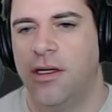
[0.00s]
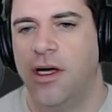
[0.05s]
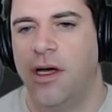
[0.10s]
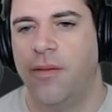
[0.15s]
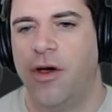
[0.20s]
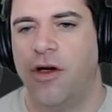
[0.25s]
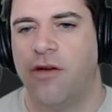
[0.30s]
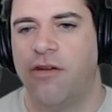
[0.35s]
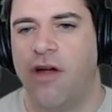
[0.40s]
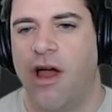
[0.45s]

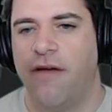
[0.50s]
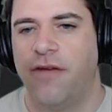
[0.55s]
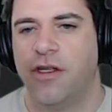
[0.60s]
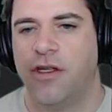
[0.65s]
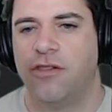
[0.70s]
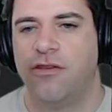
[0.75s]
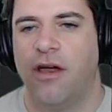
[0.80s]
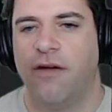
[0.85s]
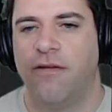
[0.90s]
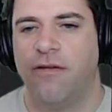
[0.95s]
about
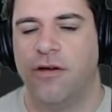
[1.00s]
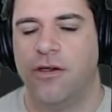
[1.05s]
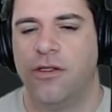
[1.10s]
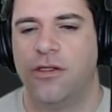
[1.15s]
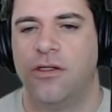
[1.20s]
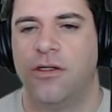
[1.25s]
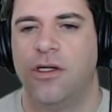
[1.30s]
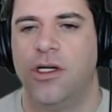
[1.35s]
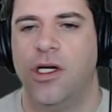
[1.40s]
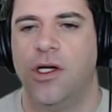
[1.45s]
graphics
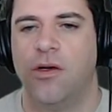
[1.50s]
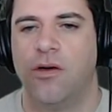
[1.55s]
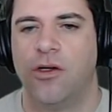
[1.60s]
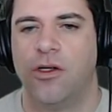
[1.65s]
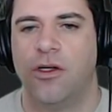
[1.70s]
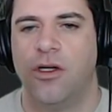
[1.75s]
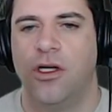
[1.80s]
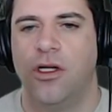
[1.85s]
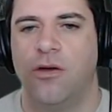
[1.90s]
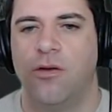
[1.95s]
drivers in
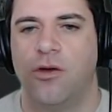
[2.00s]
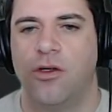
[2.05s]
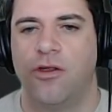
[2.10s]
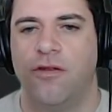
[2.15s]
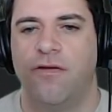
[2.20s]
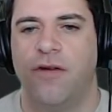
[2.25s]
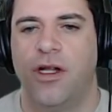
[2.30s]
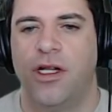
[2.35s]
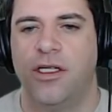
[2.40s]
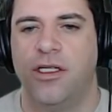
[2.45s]
order
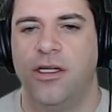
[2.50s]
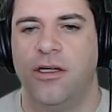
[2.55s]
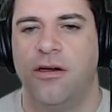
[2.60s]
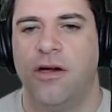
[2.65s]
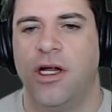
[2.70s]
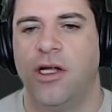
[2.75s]
to volunteer,